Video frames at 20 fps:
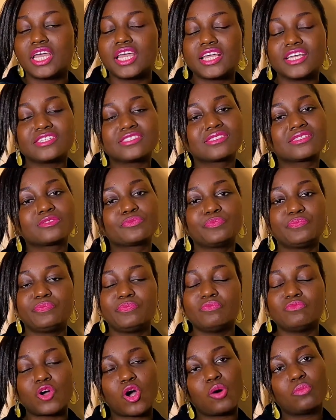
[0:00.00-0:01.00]
it's
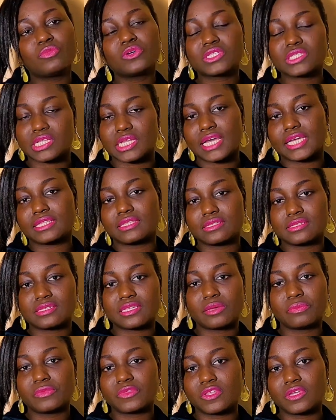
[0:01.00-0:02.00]
almost like the
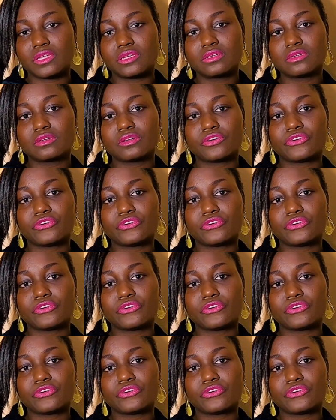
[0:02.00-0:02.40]
same thing,